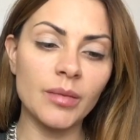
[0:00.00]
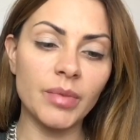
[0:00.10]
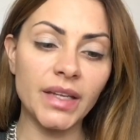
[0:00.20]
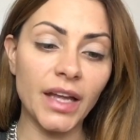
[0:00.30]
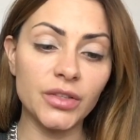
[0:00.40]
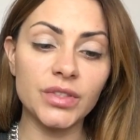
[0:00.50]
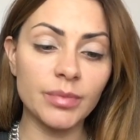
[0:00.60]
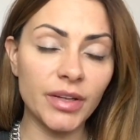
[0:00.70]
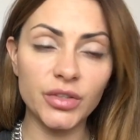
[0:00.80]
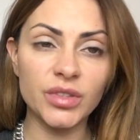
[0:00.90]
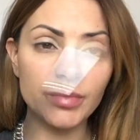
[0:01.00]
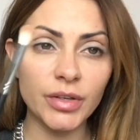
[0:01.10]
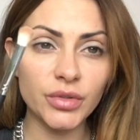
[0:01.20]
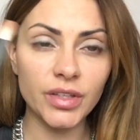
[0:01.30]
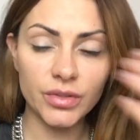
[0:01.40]
But yeah, you can
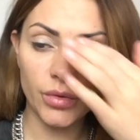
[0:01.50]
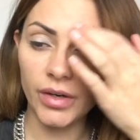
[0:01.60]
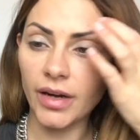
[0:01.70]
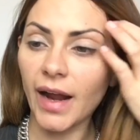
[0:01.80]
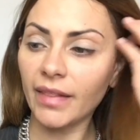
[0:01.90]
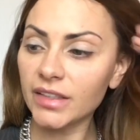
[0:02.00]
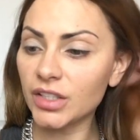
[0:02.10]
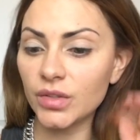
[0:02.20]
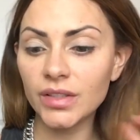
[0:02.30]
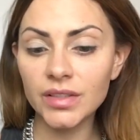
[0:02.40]
smudge with this, or I like to use